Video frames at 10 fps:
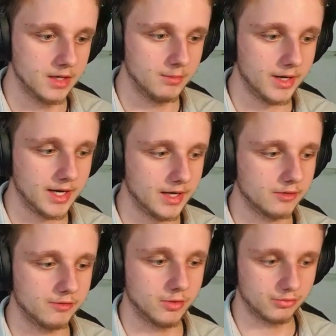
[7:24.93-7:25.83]
Buy an item
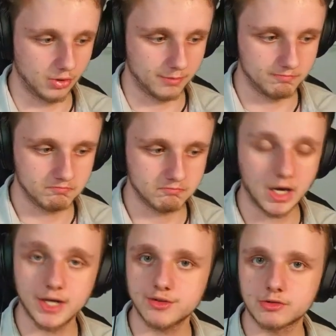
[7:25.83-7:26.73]
from the store.
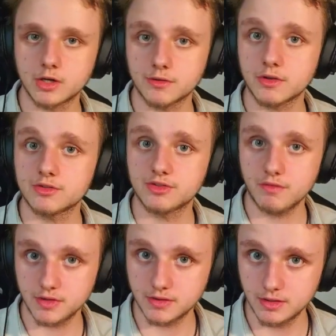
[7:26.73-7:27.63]
I just got
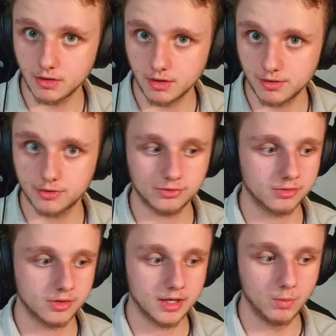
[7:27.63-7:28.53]
$70
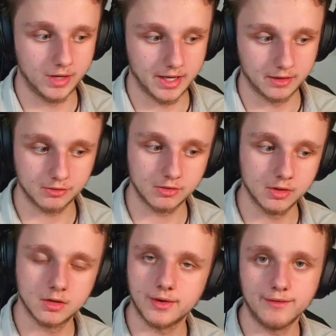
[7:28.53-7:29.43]
in winnings.
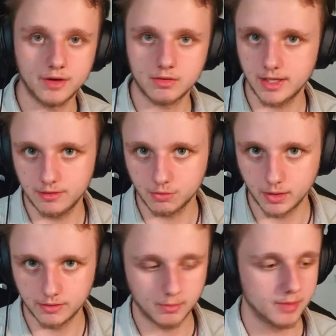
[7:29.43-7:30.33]
A very easy
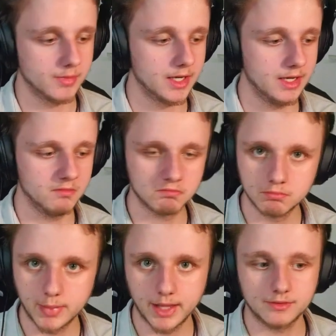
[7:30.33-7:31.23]
way to make money.
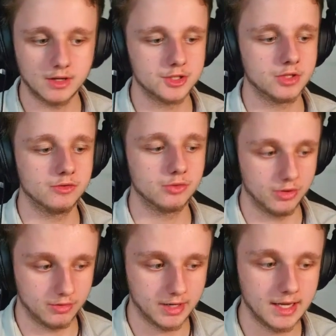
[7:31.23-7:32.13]
Pay attention to
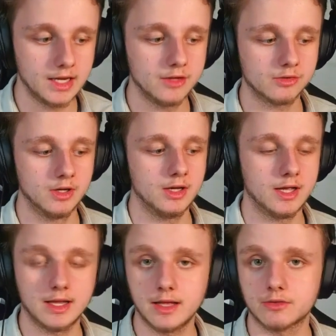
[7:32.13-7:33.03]
your dailies
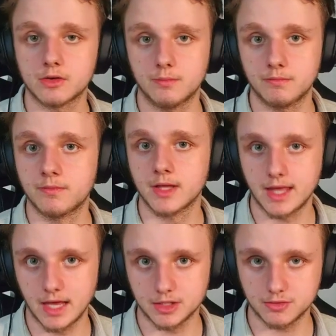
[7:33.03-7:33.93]
and you get some
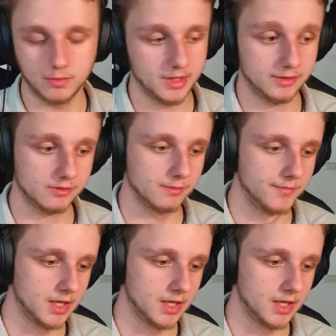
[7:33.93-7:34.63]
cash from this.